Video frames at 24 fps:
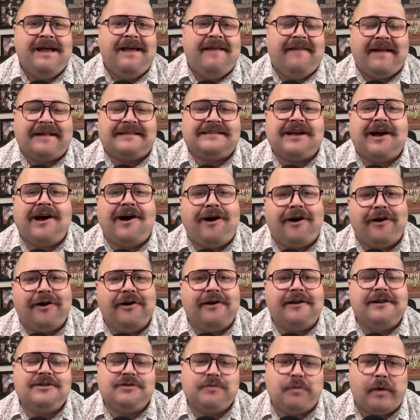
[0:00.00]
That's
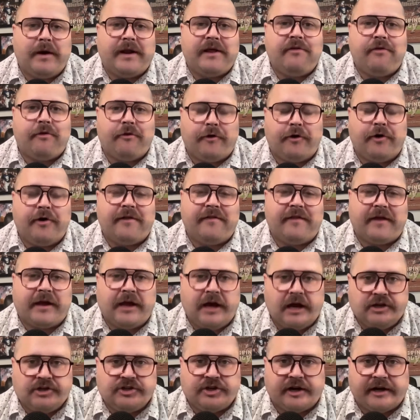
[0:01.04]
123rd in the
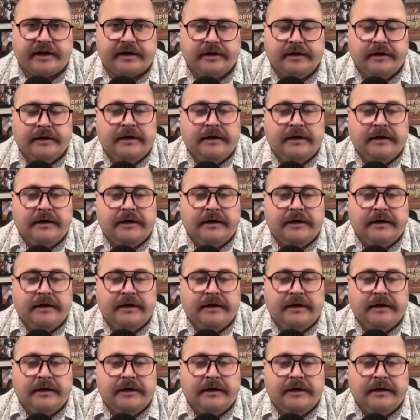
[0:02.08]
country.